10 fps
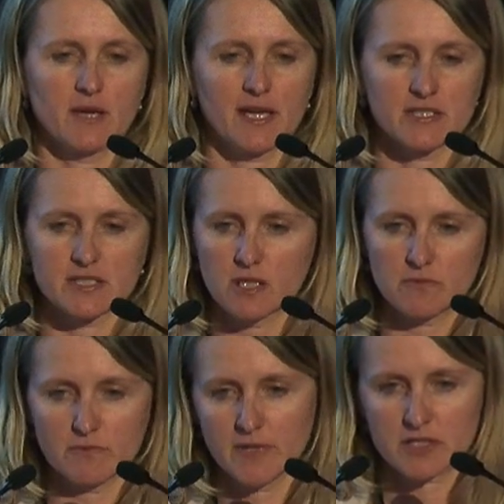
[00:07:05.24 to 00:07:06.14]
page. There's not
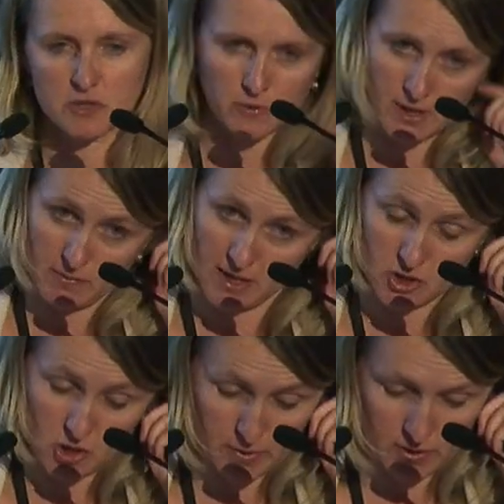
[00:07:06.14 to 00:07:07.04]
much talking about
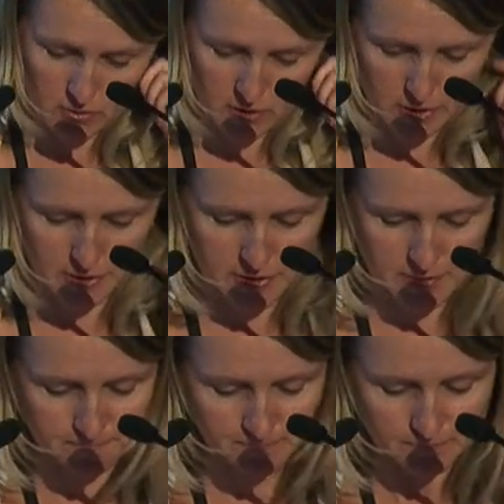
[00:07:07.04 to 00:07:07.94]
shopping or clothes.
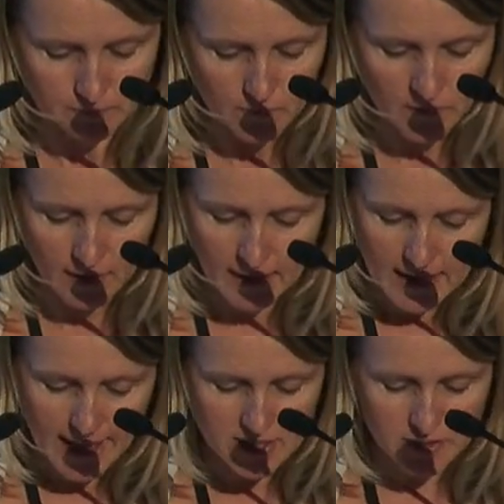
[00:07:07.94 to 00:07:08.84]

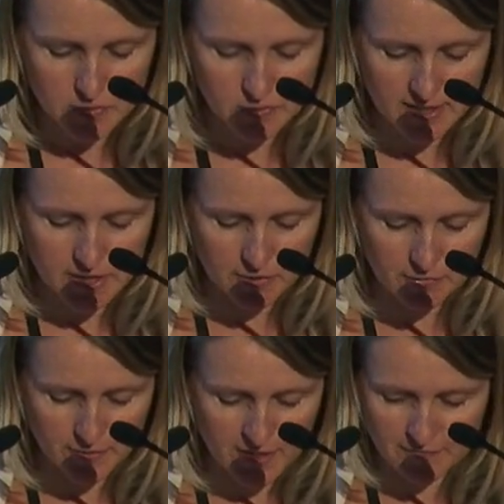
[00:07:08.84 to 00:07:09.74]
ASOS will send you a
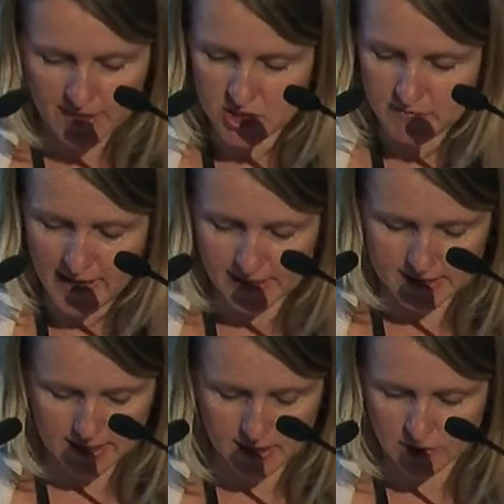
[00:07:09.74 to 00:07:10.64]
free fashion
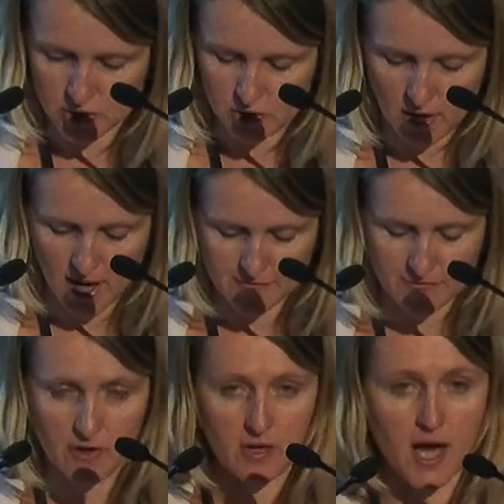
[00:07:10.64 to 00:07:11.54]
magazine to your
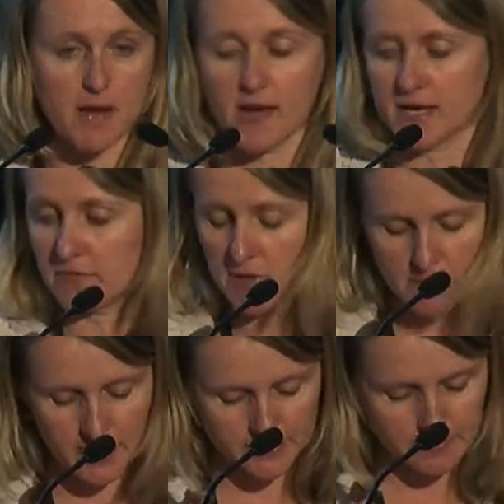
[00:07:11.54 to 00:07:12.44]
iPhone and iPad every
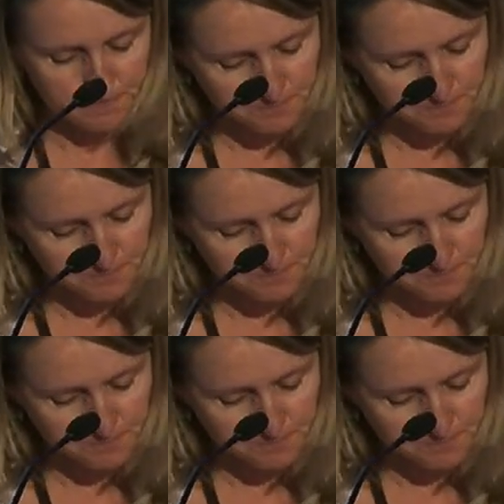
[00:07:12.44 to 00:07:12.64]
month.